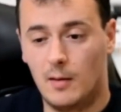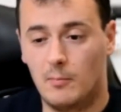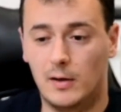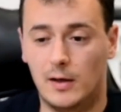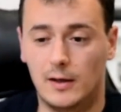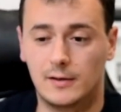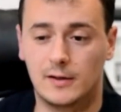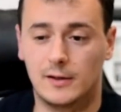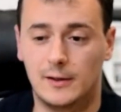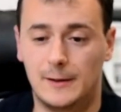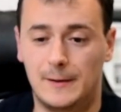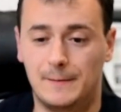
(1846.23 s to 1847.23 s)
but
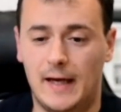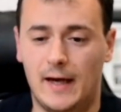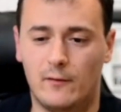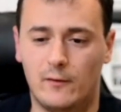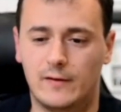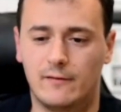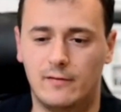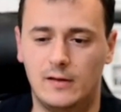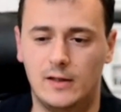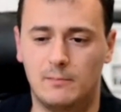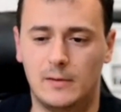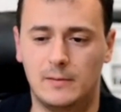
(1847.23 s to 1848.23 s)
uh, yeah we've
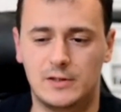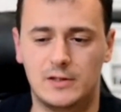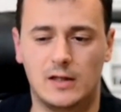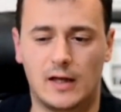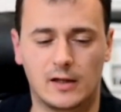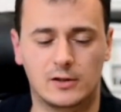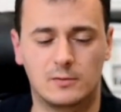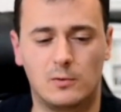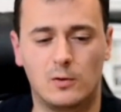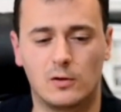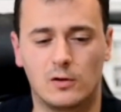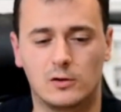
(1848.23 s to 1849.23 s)
definitely maybe see like a
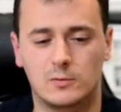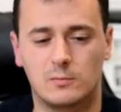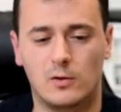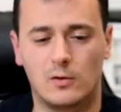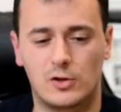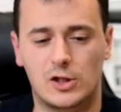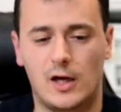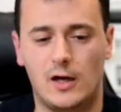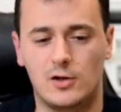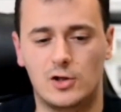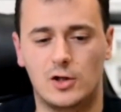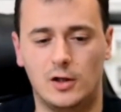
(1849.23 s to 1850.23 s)
small small
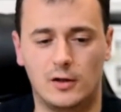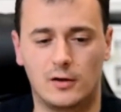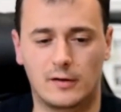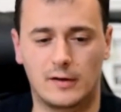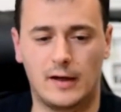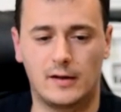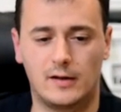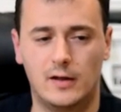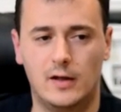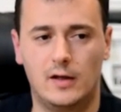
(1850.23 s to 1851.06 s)
change here that